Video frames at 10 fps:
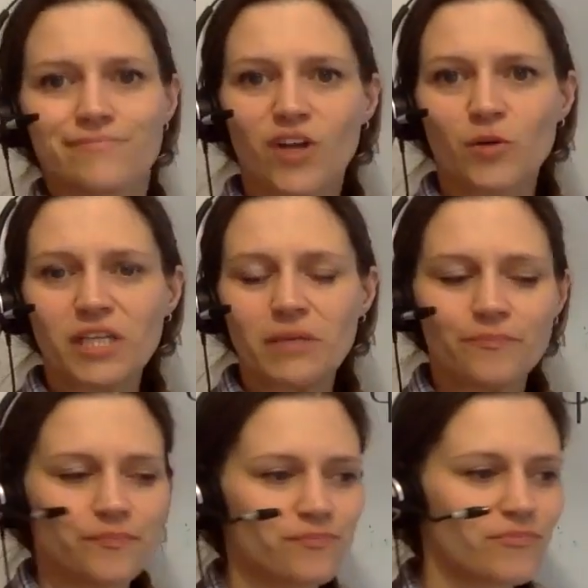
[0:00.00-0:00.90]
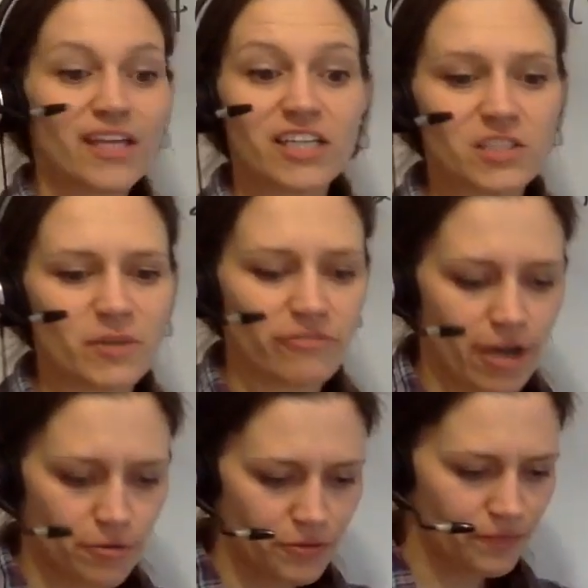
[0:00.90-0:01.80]
Go team, it has been
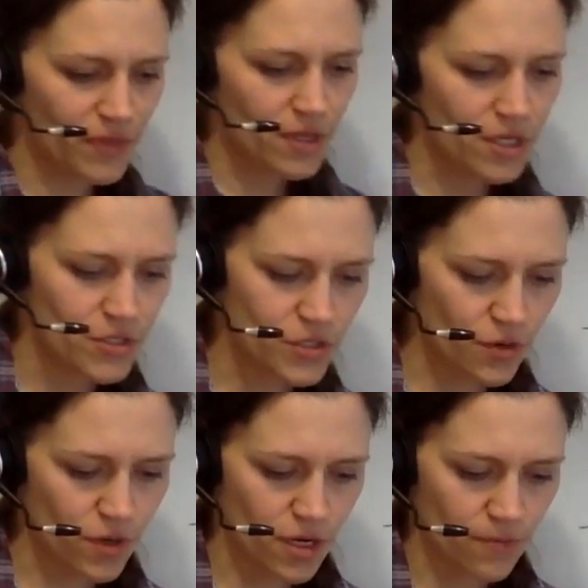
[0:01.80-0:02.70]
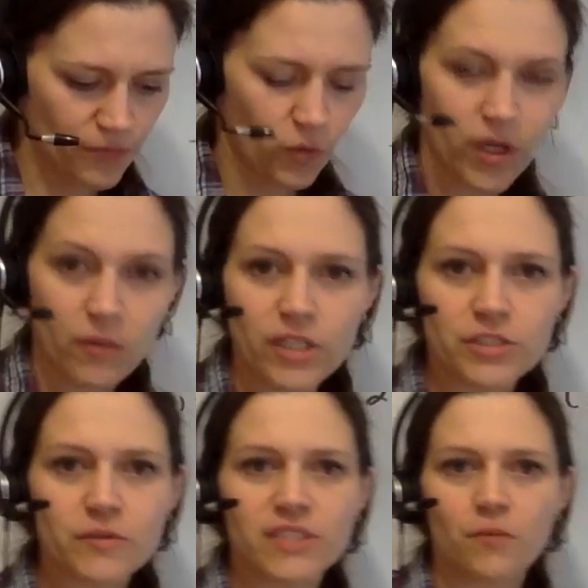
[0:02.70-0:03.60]
found. So what I wanna
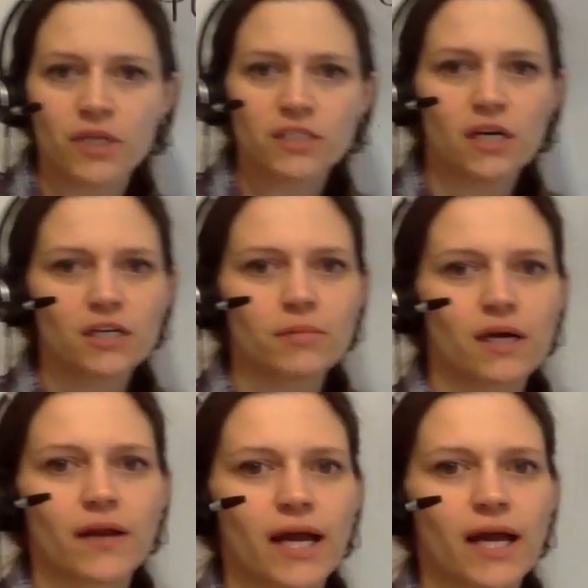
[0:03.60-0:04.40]
do is I wanna talk about